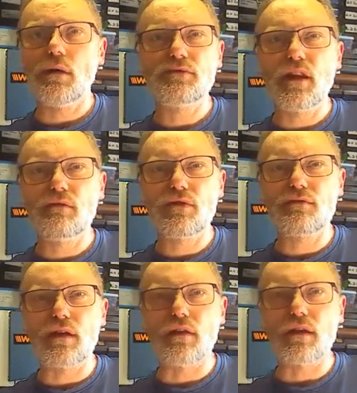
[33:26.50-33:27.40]
to level
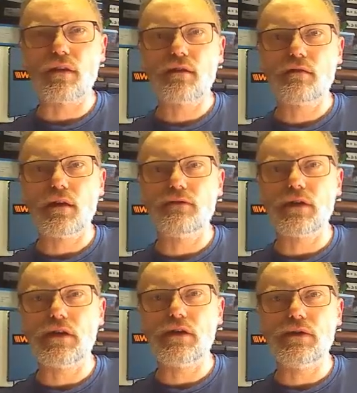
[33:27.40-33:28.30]
3, I think,
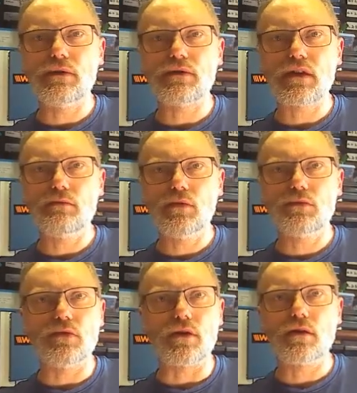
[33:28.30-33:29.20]
NVQs in
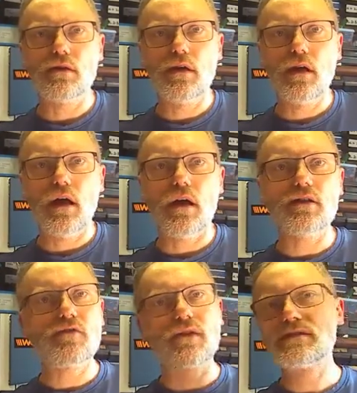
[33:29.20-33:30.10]
woodwork, and
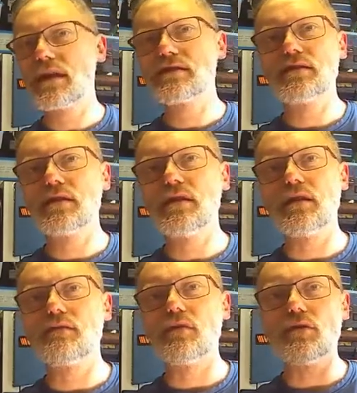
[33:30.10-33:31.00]
it's fantastic.
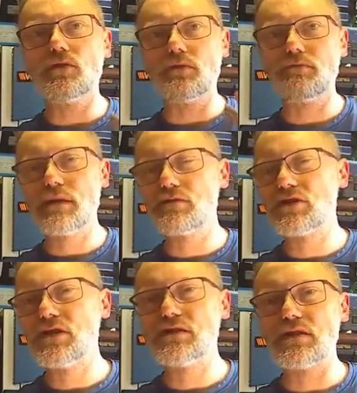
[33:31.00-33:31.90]
They've got all the big
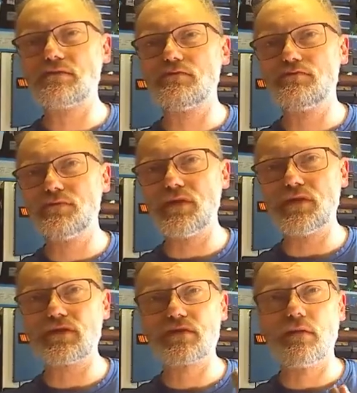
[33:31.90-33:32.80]
machines. It's
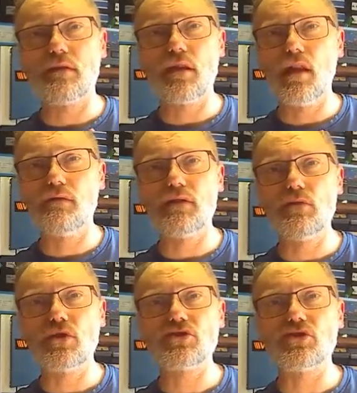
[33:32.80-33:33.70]
lovely
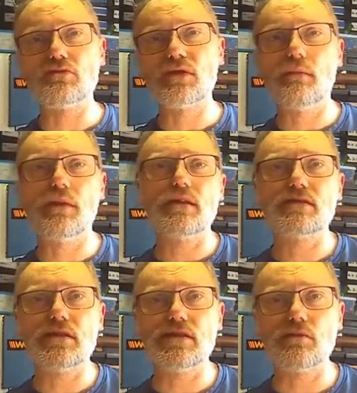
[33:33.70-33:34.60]
workshops. I mean, they're
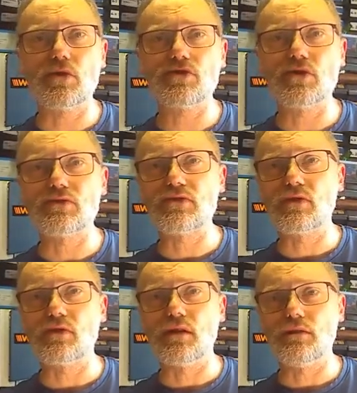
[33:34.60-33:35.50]
teaching workshops, so it's
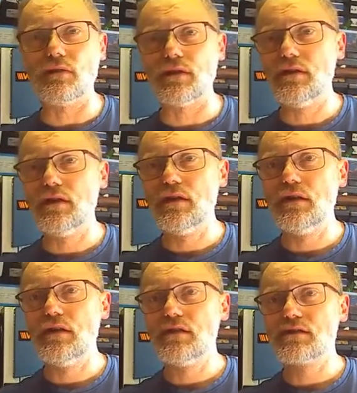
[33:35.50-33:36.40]
not kind of a
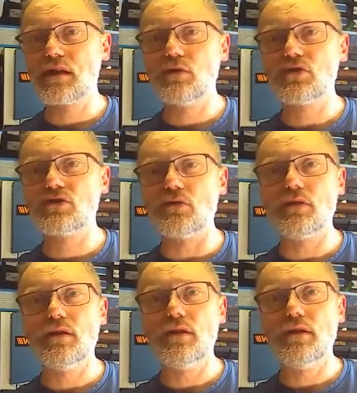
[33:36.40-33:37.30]
standard workshop.
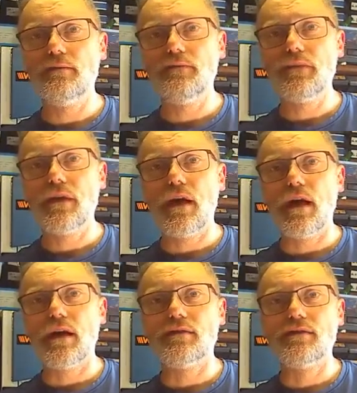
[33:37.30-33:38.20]

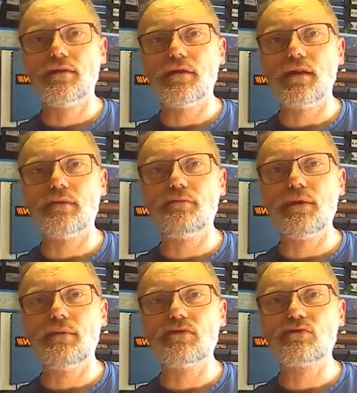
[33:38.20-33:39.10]
And a bit
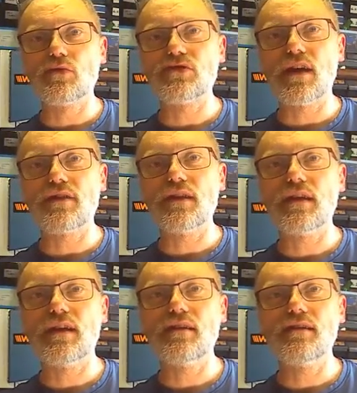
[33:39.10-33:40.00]
of me was watching that,
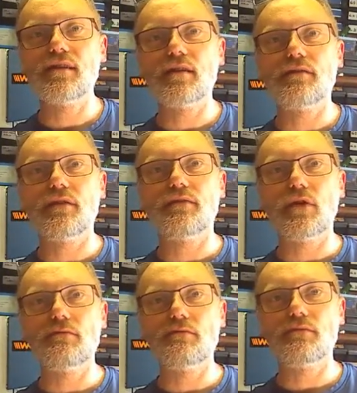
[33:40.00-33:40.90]
thinking, kind of, if
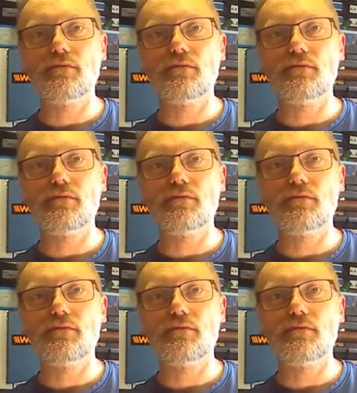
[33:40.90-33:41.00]
I'd